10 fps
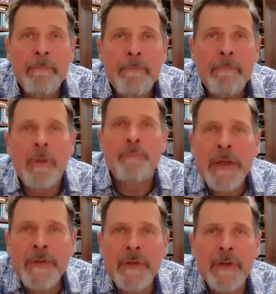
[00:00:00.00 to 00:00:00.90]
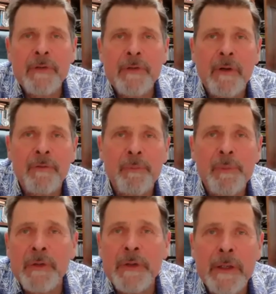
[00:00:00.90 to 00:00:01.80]
the basics of
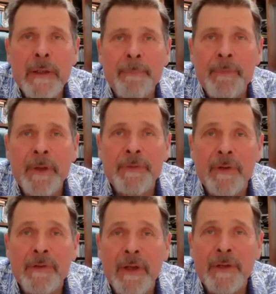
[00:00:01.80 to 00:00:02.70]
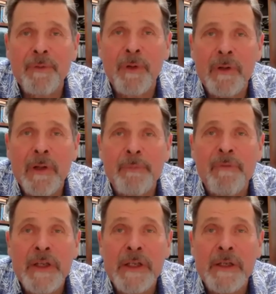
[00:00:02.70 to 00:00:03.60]
building a successful
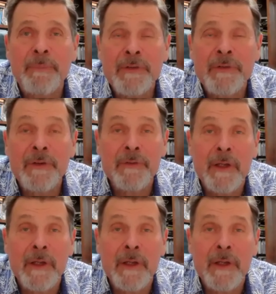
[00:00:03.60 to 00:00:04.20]
Avini uh, business.